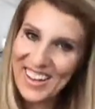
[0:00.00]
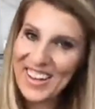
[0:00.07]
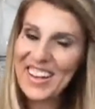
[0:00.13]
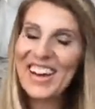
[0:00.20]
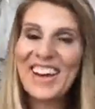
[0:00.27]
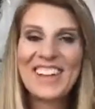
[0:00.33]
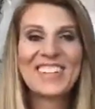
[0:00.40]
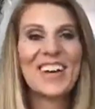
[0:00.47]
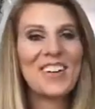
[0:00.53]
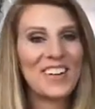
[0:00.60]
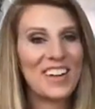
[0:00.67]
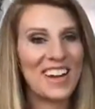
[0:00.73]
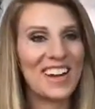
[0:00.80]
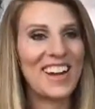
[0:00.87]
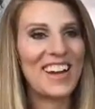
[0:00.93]
Gosh, how
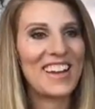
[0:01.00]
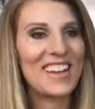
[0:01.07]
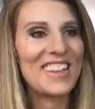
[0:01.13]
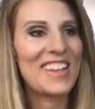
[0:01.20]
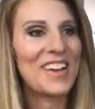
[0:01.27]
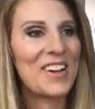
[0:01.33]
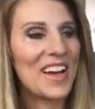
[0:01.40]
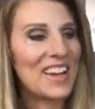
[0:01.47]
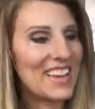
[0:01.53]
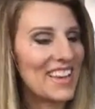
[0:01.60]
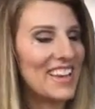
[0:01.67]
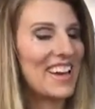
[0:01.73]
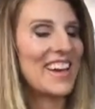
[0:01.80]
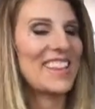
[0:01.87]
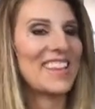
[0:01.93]
did I not get that? I
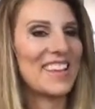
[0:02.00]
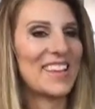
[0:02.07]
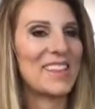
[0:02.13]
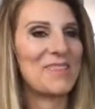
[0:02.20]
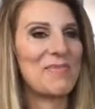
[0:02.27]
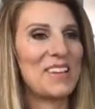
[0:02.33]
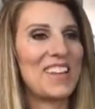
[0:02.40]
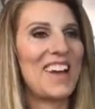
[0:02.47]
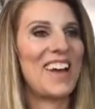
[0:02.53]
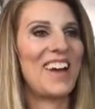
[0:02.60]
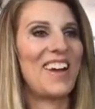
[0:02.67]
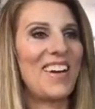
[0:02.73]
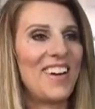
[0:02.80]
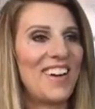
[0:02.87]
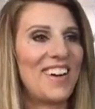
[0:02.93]
cannot think of the beat
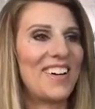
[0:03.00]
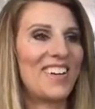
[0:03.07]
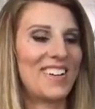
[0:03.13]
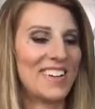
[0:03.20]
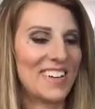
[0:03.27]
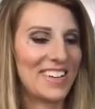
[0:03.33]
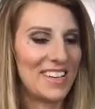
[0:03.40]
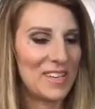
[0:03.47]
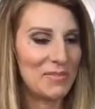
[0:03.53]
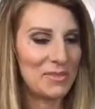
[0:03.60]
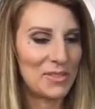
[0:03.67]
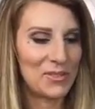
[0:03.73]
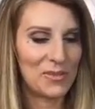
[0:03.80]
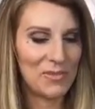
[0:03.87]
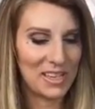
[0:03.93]
at all. Keep
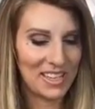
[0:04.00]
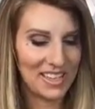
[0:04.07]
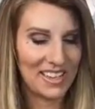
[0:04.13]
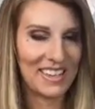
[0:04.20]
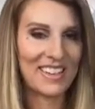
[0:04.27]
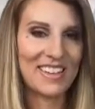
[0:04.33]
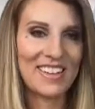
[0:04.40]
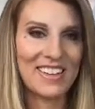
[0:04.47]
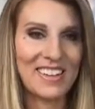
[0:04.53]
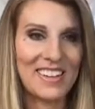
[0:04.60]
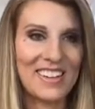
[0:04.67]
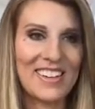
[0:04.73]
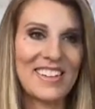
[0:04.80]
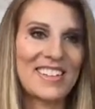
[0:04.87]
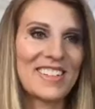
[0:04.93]
swimming.
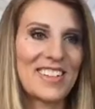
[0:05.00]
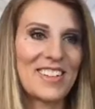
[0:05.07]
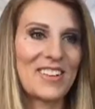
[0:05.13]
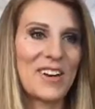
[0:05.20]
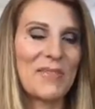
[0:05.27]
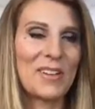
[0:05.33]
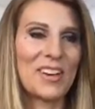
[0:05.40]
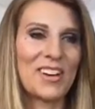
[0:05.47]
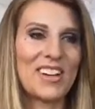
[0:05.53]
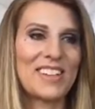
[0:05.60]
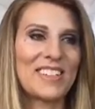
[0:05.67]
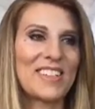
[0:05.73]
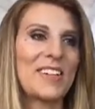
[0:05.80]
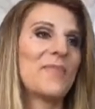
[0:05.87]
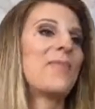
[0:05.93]
Oh, it's going to drive me
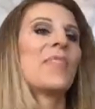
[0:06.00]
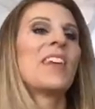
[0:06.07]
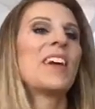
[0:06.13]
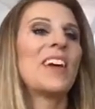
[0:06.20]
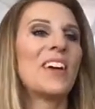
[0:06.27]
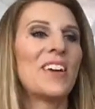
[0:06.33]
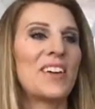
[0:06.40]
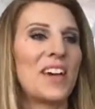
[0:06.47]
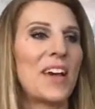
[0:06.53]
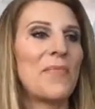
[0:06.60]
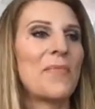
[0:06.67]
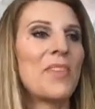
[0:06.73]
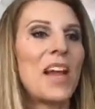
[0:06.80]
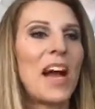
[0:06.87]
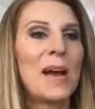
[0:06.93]
crazy. Okay.
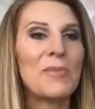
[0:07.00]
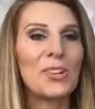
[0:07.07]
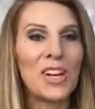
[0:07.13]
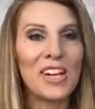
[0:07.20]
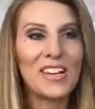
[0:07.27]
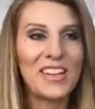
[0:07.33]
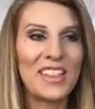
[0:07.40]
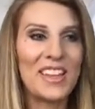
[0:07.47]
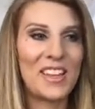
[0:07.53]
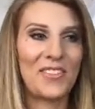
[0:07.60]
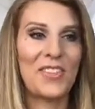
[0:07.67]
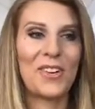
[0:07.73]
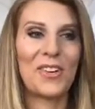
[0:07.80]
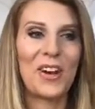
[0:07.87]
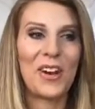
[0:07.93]
I'm trying to think of a
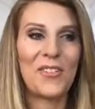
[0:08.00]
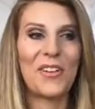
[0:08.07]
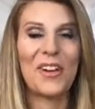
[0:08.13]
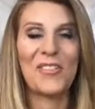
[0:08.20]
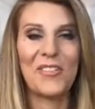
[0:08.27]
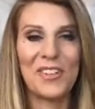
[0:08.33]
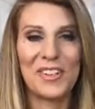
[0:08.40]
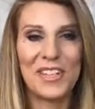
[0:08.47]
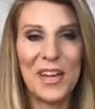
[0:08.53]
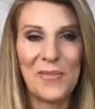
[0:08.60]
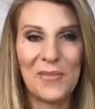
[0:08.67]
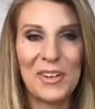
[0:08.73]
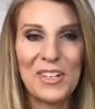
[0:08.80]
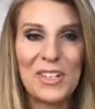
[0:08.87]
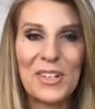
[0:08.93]
great way for
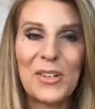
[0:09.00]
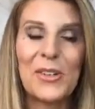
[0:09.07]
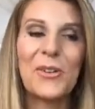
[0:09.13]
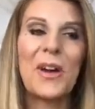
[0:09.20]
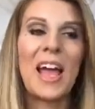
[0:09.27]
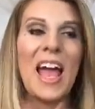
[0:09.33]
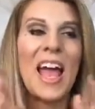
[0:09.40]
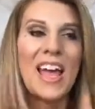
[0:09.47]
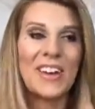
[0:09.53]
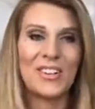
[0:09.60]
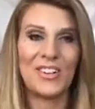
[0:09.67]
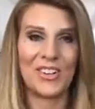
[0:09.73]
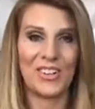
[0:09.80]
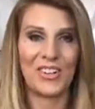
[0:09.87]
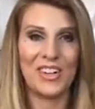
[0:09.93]
someone to
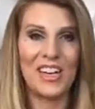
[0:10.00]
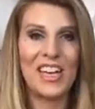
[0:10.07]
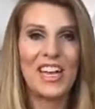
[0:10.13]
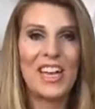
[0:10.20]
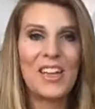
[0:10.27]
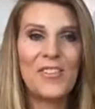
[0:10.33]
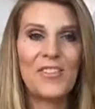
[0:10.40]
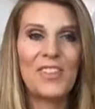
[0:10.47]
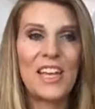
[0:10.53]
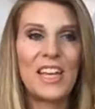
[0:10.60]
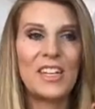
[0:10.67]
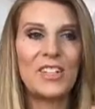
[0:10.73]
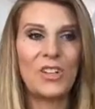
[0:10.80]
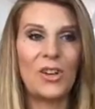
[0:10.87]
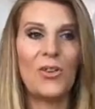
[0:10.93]
enter if they
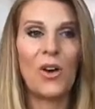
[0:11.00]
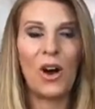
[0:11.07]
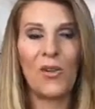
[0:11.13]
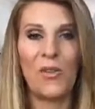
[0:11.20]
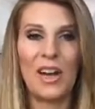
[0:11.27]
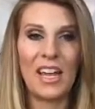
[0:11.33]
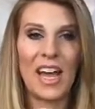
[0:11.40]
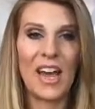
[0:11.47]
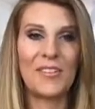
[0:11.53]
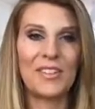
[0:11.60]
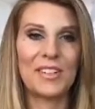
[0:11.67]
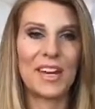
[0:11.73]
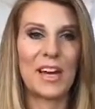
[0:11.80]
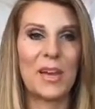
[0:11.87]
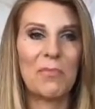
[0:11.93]
don't already have a
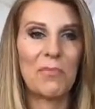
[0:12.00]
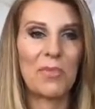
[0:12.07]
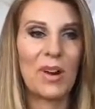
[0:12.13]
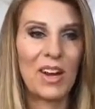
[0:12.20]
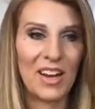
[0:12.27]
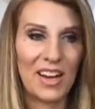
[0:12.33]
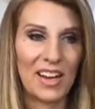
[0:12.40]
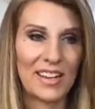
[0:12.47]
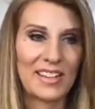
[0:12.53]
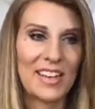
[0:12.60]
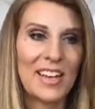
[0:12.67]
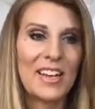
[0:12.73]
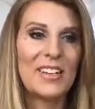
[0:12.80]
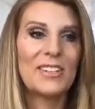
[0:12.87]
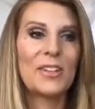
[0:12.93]
Time product.
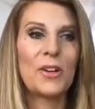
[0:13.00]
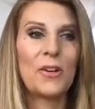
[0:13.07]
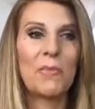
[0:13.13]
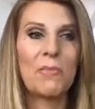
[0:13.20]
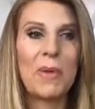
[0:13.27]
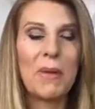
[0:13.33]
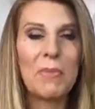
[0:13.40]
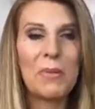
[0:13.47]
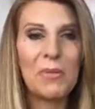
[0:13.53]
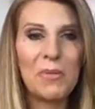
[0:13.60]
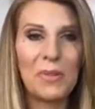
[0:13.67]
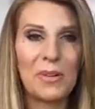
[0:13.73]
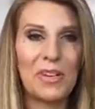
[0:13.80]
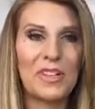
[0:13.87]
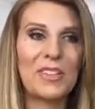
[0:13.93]
So maybe
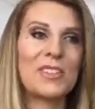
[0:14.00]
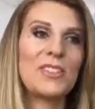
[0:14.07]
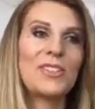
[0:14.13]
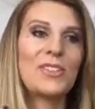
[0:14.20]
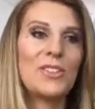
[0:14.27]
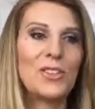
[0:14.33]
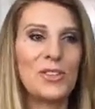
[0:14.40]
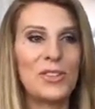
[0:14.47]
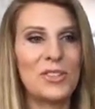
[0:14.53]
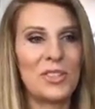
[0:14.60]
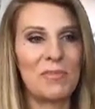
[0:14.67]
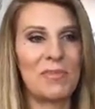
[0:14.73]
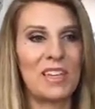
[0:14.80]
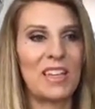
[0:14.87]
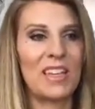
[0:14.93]
we'll do
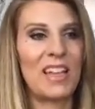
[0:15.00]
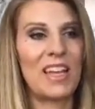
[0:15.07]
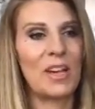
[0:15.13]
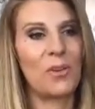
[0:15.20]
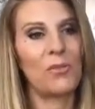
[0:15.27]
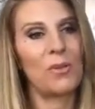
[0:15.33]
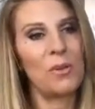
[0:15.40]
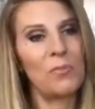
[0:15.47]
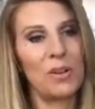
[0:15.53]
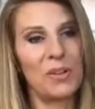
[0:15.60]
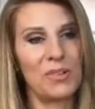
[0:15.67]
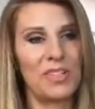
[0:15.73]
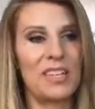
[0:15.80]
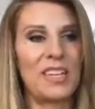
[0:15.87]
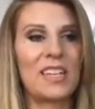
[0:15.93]
something like
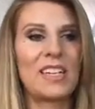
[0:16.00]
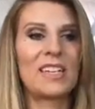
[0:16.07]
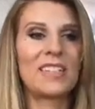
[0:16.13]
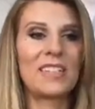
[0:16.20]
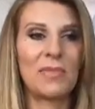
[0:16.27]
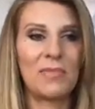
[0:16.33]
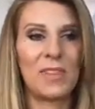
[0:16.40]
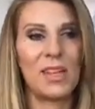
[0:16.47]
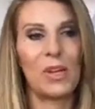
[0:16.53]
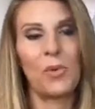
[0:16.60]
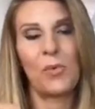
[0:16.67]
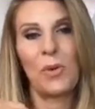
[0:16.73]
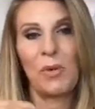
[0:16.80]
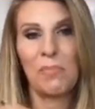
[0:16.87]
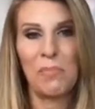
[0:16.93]
reposting something
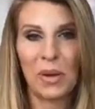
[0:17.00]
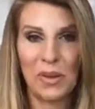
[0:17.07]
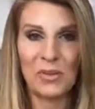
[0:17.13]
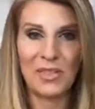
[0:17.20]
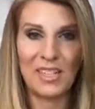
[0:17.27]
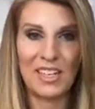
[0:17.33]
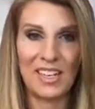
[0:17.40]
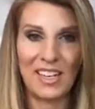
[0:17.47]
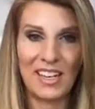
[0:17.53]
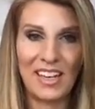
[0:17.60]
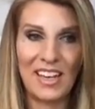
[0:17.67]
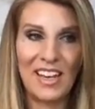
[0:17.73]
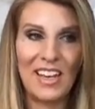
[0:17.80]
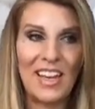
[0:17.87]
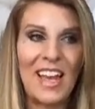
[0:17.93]
we posted
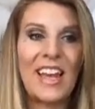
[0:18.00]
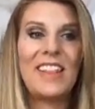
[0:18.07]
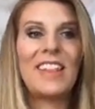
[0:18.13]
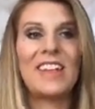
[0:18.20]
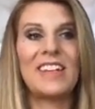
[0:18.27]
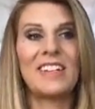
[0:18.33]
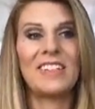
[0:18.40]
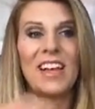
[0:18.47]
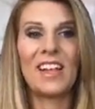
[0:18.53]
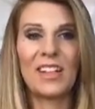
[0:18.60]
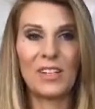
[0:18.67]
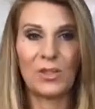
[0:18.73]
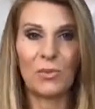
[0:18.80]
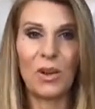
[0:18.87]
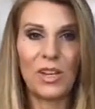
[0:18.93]
and then tell
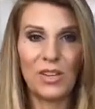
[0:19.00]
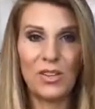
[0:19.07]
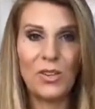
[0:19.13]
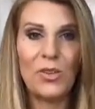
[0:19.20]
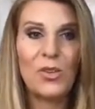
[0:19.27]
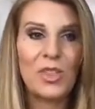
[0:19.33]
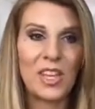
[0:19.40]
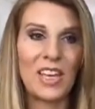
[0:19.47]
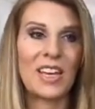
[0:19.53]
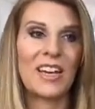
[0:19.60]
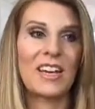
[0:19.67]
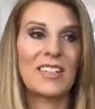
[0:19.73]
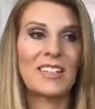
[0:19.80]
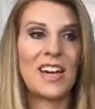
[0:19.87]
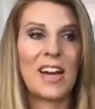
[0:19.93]
us what you think
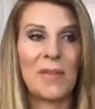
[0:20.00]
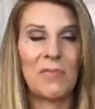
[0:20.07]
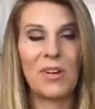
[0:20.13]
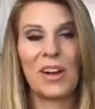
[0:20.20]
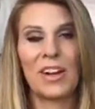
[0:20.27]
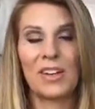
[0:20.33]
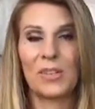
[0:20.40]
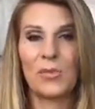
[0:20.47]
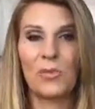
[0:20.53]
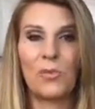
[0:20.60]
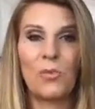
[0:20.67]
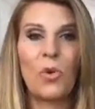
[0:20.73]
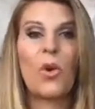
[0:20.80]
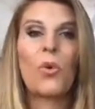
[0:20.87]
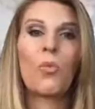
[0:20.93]
a Time product
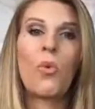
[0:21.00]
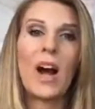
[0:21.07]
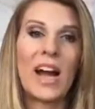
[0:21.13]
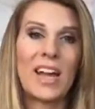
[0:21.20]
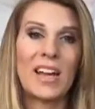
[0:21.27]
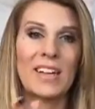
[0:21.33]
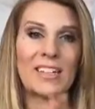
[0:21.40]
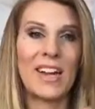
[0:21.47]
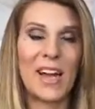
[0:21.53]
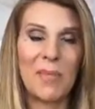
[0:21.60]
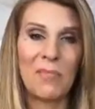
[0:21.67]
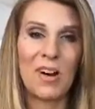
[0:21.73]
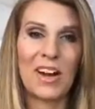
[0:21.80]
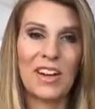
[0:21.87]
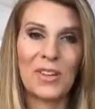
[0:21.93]
or why a Time
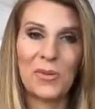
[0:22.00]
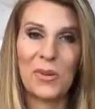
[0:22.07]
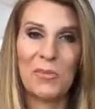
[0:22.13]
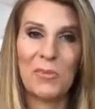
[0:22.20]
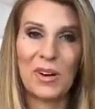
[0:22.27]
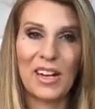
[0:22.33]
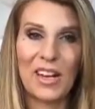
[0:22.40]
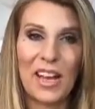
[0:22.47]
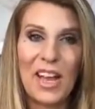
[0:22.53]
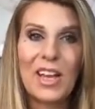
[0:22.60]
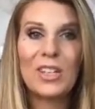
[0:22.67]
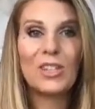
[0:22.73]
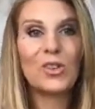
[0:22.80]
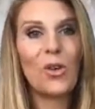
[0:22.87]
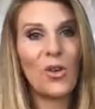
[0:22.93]
product would bring
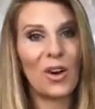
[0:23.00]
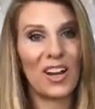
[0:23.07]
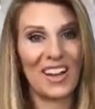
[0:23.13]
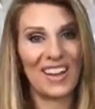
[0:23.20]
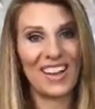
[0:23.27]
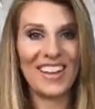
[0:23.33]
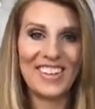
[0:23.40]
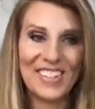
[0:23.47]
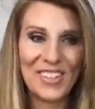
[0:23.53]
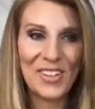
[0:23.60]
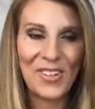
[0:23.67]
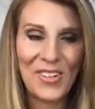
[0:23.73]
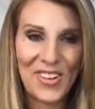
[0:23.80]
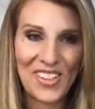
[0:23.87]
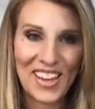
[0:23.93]
joy into
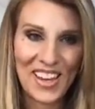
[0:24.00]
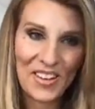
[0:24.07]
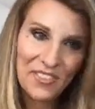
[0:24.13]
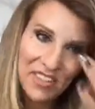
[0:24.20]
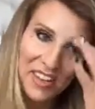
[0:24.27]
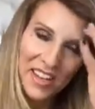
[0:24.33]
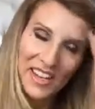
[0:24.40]
your life.